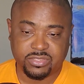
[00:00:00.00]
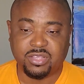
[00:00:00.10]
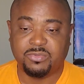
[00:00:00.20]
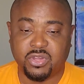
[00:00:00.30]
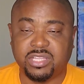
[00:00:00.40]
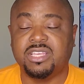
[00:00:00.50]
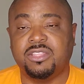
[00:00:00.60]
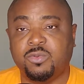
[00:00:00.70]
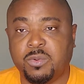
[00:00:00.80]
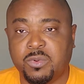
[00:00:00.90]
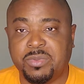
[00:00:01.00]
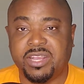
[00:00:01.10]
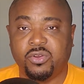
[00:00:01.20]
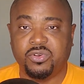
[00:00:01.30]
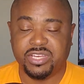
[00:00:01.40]
So, I'm going to look at the one with
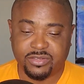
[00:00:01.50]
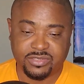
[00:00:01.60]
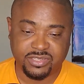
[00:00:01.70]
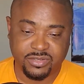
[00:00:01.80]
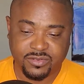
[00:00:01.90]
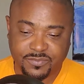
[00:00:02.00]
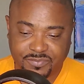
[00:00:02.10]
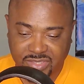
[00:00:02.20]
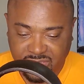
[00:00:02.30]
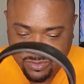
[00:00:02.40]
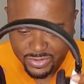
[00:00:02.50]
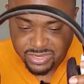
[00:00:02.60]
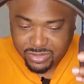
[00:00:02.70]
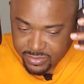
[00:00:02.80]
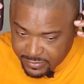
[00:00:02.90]
better audio. So, here we
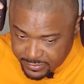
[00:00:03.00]
go.